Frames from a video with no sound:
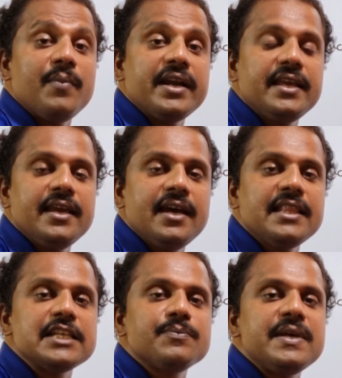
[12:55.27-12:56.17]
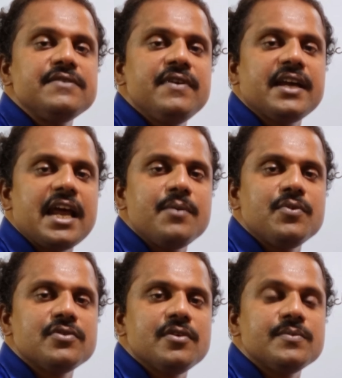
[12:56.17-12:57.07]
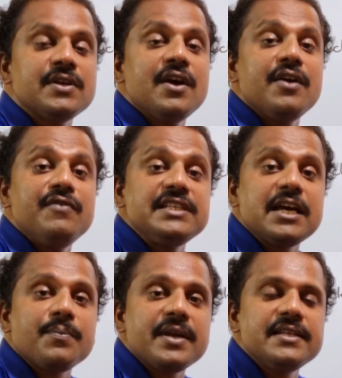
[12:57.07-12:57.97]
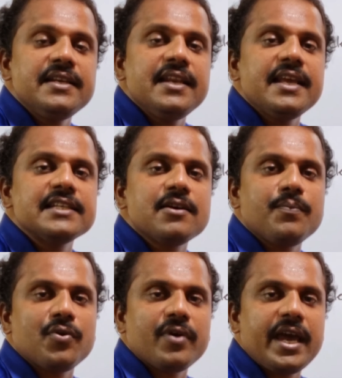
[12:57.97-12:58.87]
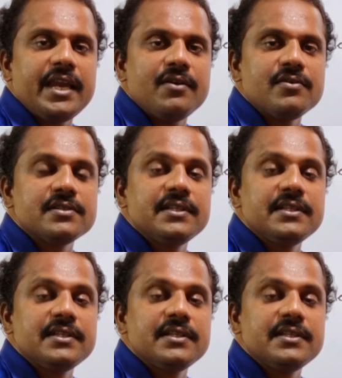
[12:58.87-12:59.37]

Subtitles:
but here the specific ribosomes which are present in case of prokaryotes,